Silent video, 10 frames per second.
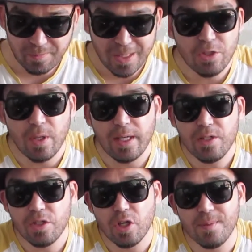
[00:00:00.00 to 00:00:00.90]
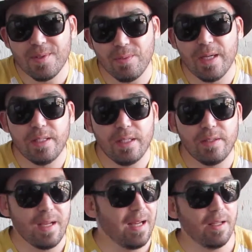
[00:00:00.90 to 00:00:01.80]
So I guess in terms of
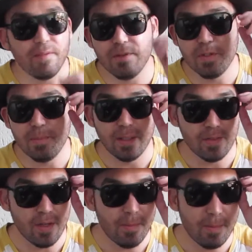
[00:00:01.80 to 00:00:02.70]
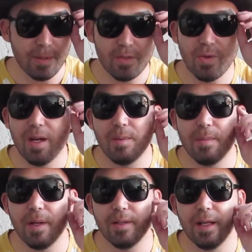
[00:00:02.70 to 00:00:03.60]
ratings, I love this beer, so I'm gonna be straight up
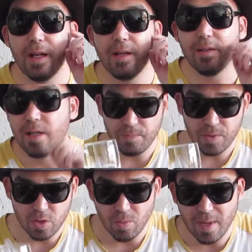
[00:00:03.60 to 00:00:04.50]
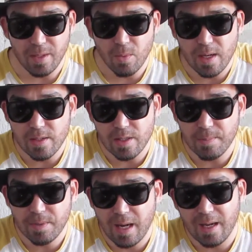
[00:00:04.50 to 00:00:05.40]
about that. So rating wise,
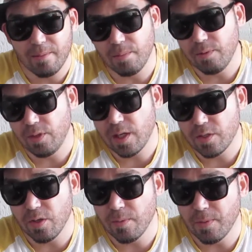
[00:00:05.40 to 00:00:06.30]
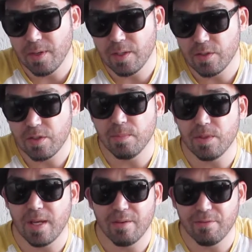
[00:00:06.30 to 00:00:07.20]
if you guys don't know, my rating system
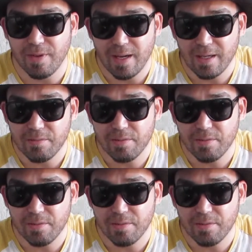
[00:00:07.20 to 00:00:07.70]
is out of 5,